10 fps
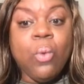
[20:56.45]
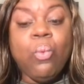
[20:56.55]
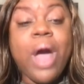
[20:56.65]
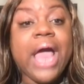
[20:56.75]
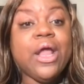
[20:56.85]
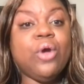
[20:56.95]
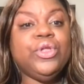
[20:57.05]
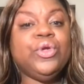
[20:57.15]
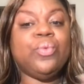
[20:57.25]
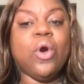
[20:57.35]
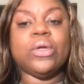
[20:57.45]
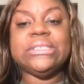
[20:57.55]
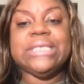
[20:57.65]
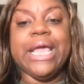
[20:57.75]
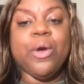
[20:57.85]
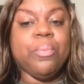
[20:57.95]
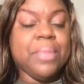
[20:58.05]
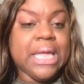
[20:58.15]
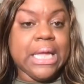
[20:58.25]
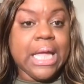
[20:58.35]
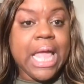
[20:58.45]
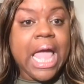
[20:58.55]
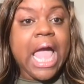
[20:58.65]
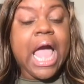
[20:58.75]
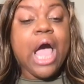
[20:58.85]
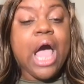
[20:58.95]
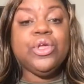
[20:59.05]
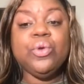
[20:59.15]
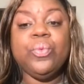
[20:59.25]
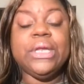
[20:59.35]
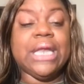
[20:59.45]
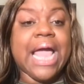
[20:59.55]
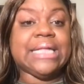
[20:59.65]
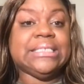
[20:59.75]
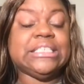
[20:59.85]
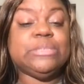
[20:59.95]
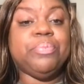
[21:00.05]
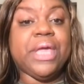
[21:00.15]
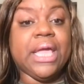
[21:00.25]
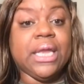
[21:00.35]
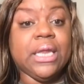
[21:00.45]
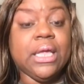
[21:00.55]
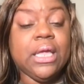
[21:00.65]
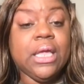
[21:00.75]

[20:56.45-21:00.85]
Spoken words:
why don't you all tell me how you would like to spend